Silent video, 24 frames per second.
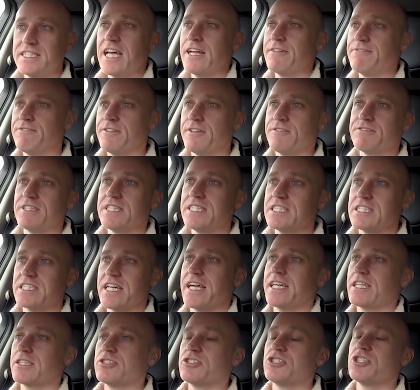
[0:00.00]
10-15
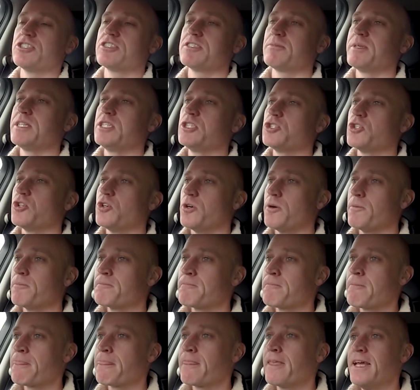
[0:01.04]
seconds just to be sure.
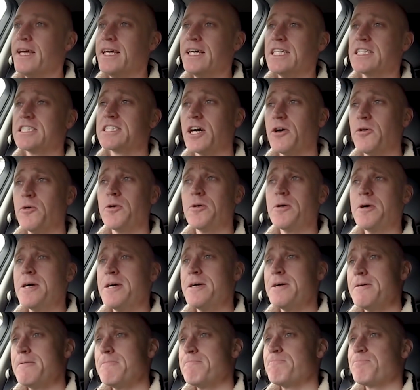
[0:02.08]
So
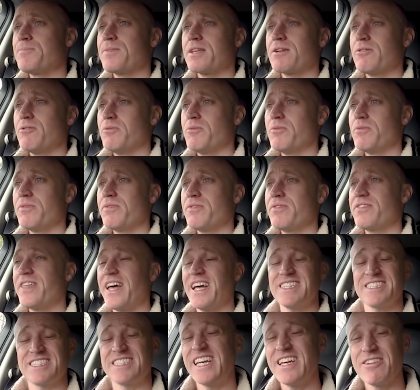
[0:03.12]

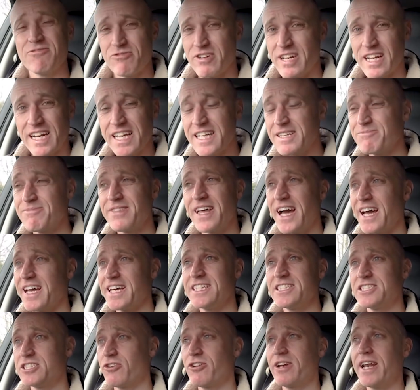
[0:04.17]
that's it really. That
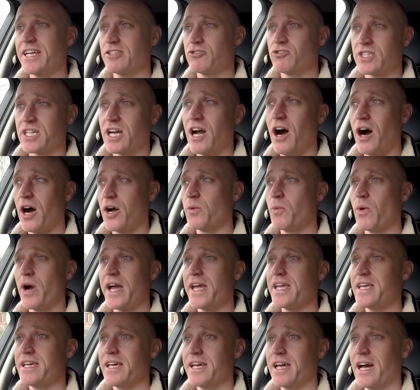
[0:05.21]
is your electric
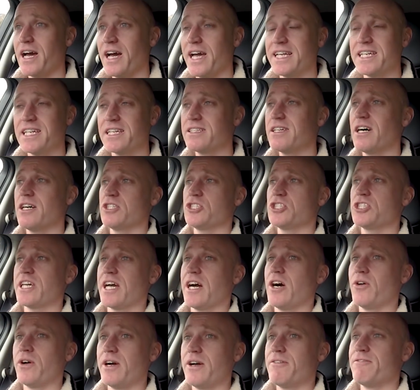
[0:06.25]
highway in a
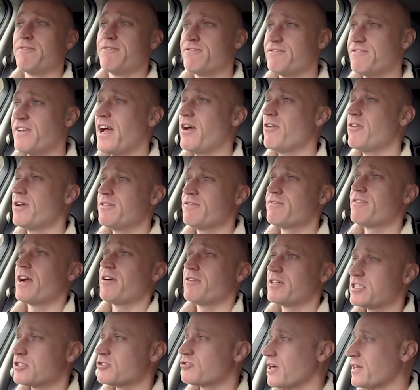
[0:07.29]
nutshell. Very,
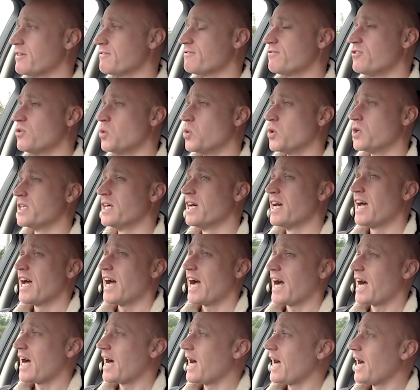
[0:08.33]
very straightforward.
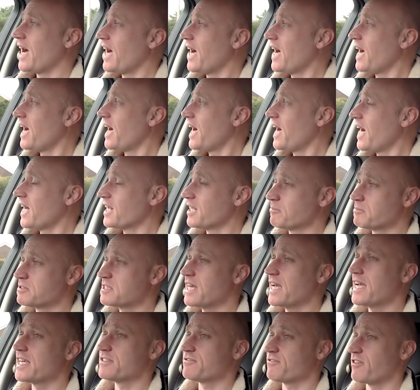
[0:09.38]
And I'm
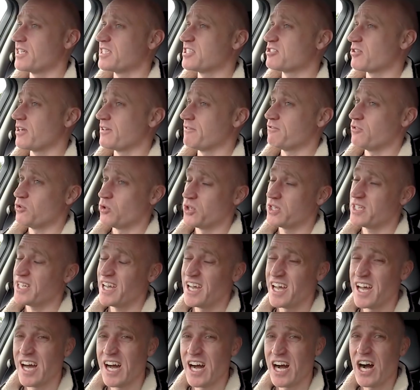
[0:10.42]
saying it's very straightforward.
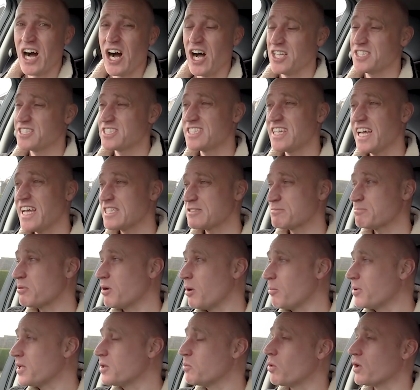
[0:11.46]
I'd say it's
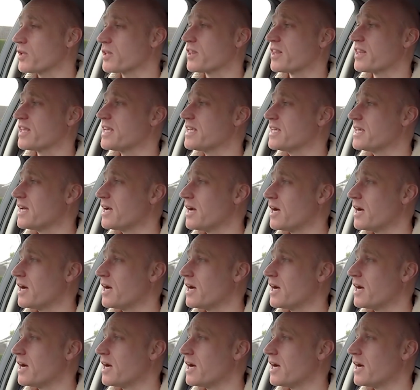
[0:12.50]
probably one of the